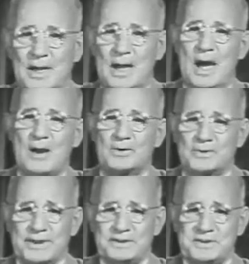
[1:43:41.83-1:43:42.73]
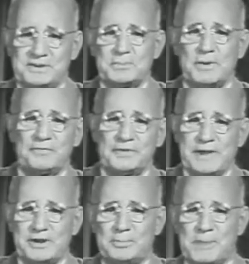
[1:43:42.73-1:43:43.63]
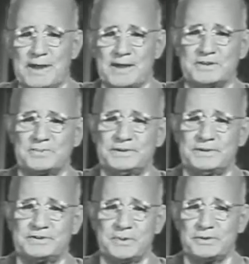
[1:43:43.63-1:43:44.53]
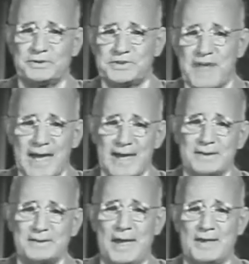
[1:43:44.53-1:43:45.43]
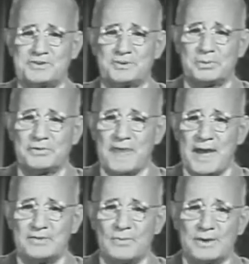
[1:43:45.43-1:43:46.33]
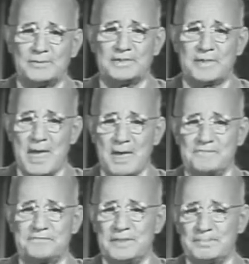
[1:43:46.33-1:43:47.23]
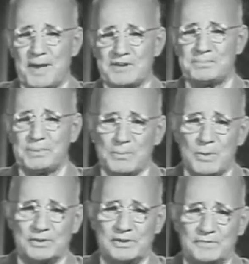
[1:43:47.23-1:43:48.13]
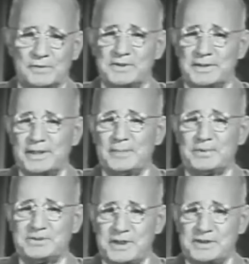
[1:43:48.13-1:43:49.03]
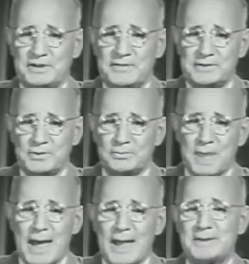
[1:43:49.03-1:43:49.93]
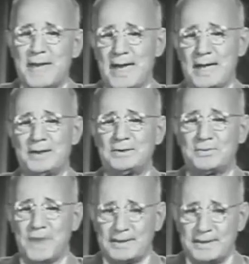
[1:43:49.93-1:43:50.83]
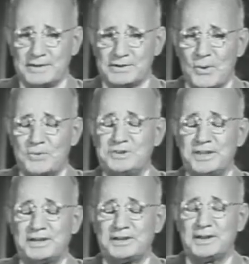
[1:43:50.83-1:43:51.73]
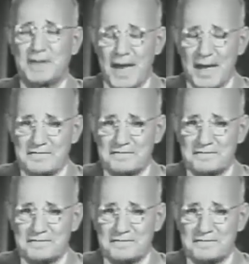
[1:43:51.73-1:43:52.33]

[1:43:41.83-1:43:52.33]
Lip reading: Our great system of free enterprise, which is so designed as to provide one with every possible motive for taking possession of his own mind and writing his own ticket in life.